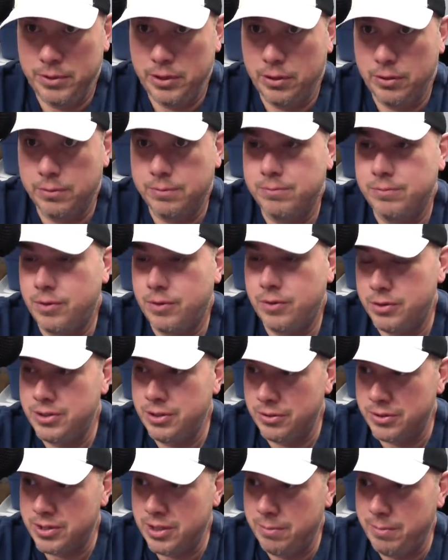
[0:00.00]

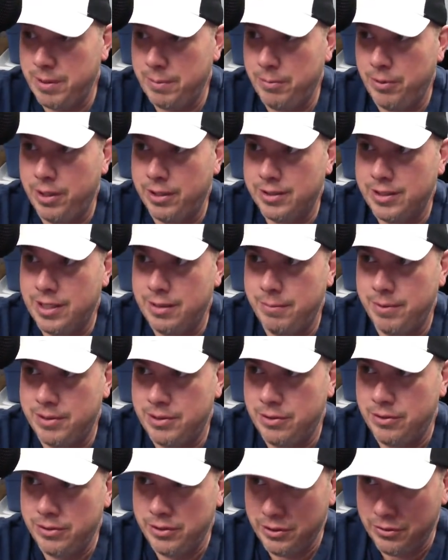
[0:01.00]
there's still some people like
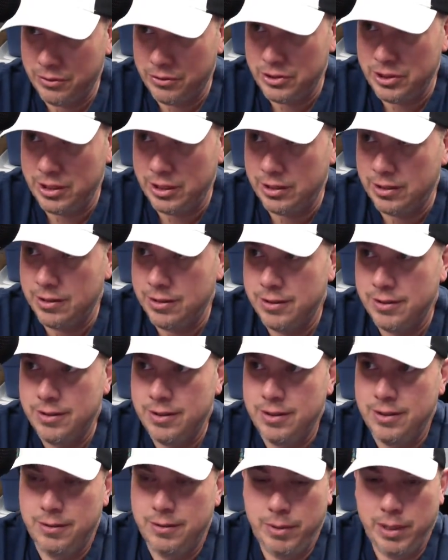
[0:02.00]
that, but turn the other cheek.
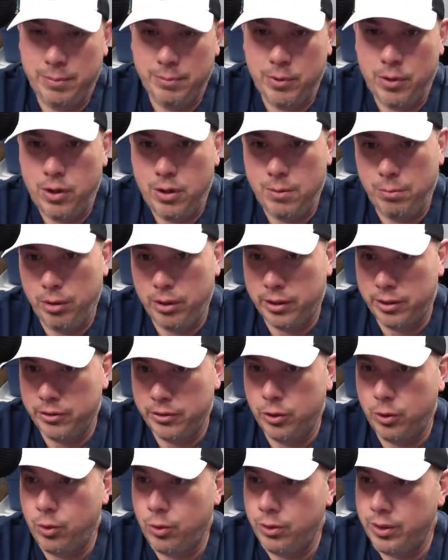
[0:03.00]
People
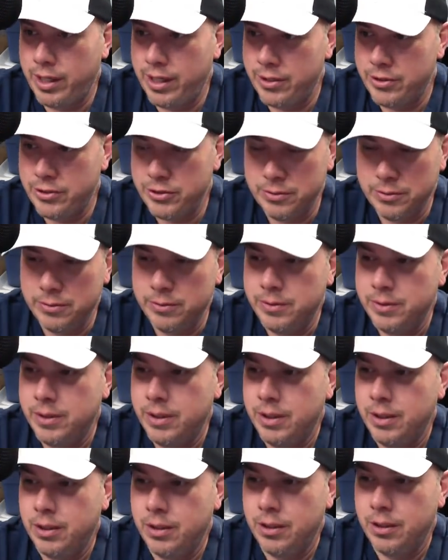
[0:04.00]
blaring the horn at you,
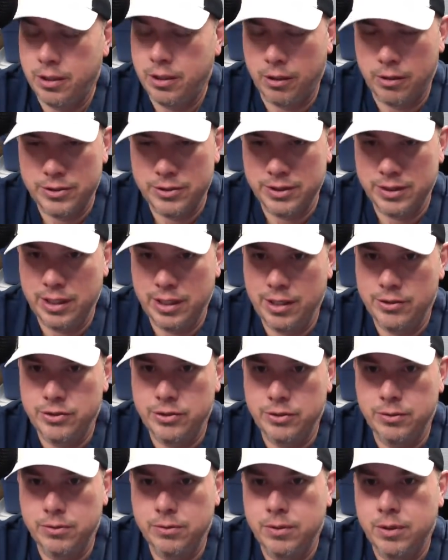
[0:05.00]
cursing
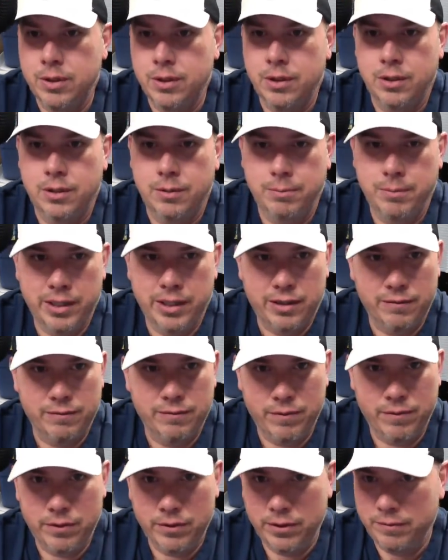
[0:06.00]
at you,
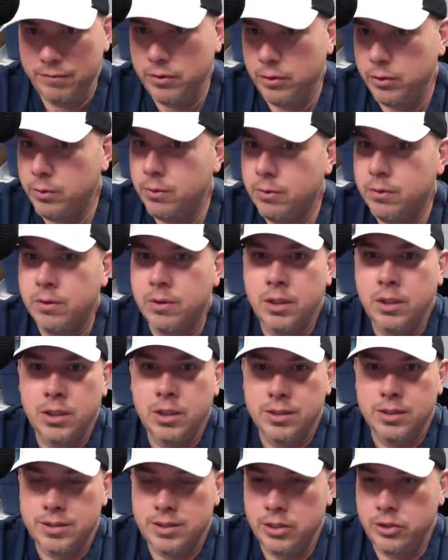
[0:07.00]
making fun of you,
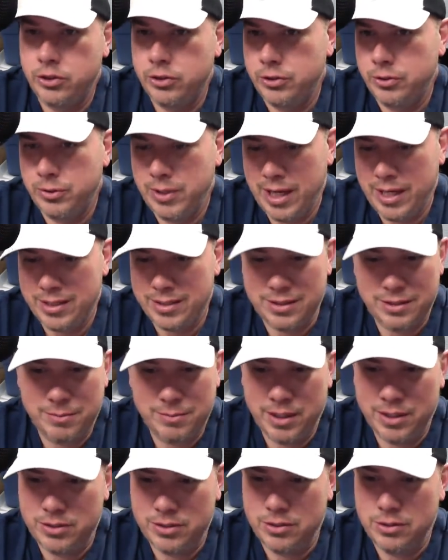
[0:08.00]
sending you
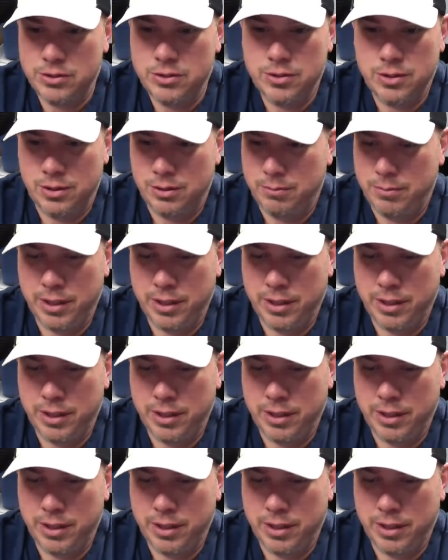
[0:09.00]
nasty message,